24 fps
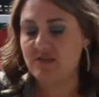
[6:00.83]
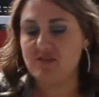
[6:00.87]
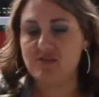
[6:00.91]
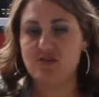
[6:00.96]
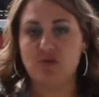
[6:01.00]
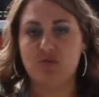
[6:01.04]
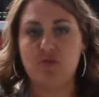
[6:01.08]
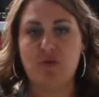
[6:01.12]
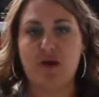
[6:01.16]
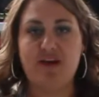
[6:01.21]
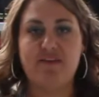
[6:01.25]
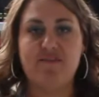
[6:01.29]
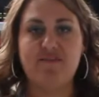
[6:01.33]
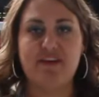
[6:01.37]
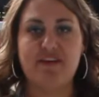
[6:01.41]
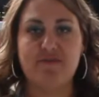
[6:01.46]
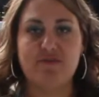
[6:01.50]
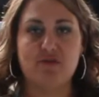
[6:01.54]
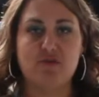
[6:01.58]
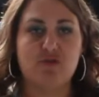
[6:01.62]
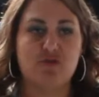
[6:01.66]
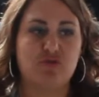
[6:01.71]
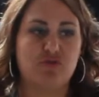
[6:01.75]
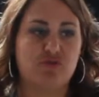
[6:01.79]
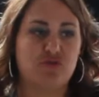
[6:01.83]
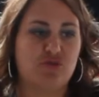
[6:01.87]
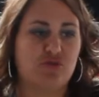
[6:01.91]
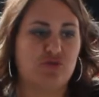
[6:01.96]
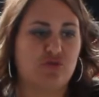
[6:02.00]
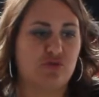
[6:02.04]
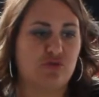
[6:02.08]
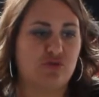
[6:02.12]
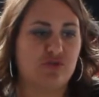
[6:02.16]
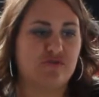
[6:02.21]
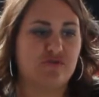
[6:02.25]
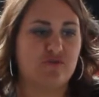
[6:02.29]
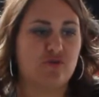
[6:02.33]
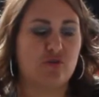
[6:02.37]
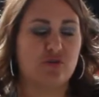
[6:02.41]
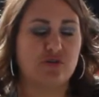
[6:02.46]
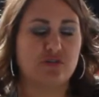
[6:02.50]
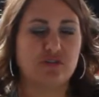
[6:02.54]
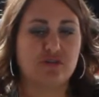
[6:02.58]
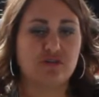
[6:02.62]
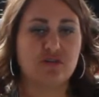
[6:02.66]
So my favorite grocery stores, of course, are